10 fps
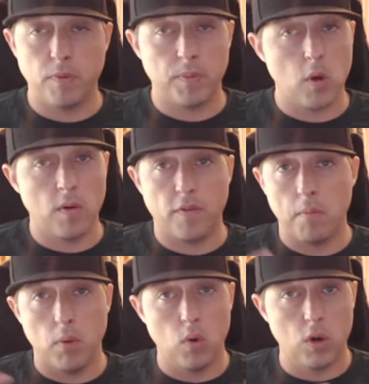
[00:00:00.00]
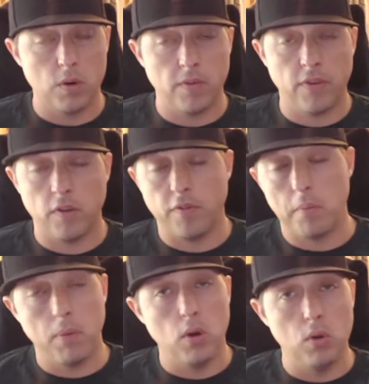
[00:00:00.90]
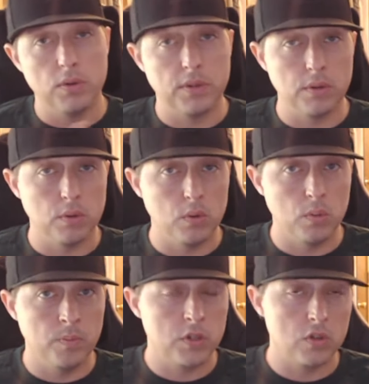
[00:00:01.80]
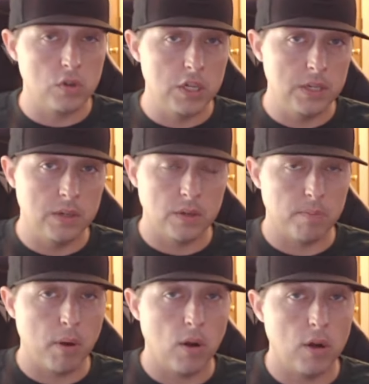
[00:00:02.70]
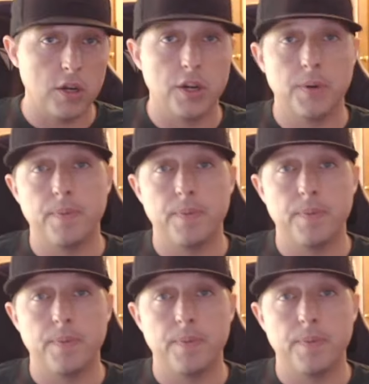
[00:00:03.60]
going from bowl to street to park.